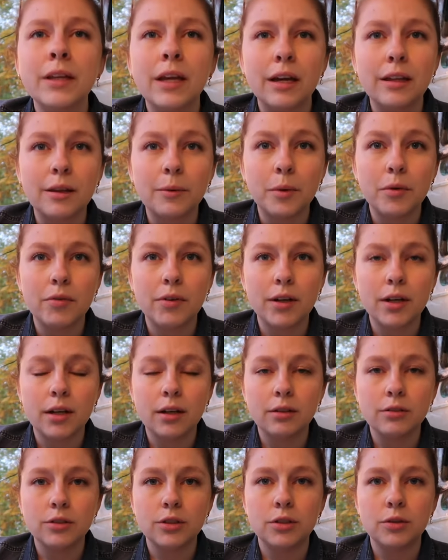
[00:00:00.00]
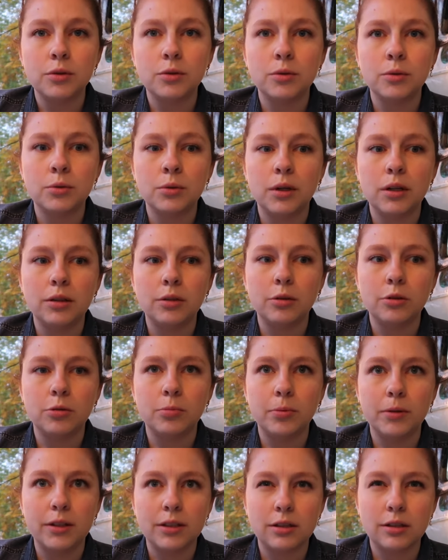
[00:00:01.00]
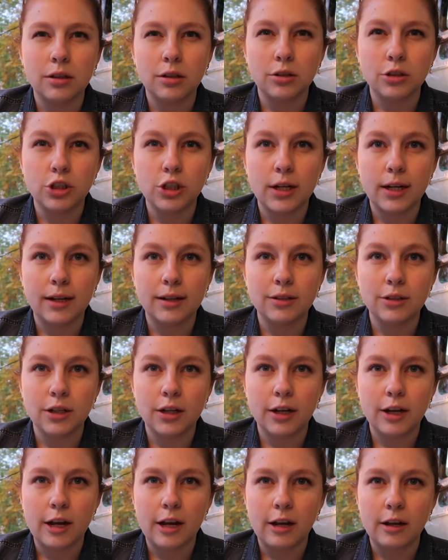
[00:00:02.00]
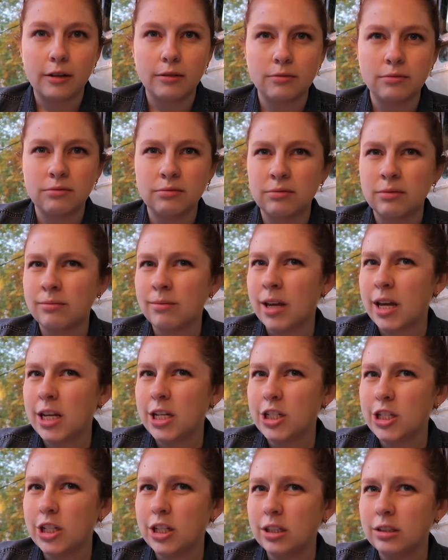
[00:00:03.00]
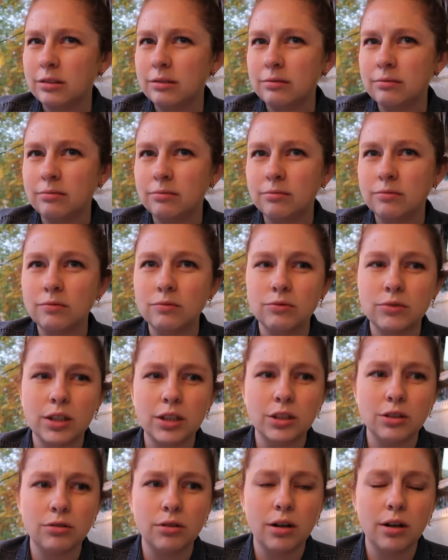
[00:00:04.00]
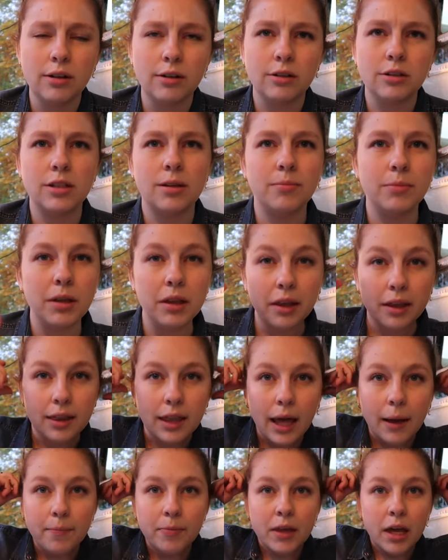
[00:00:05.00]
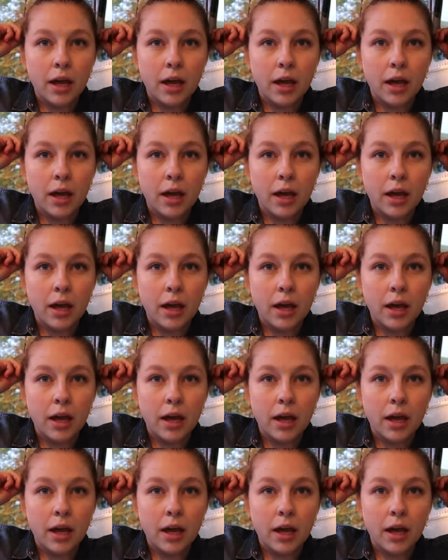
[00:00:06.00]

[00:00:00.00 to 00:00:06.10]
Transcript: And then we ran out to a local place called J&J Asian restaurant or something like that.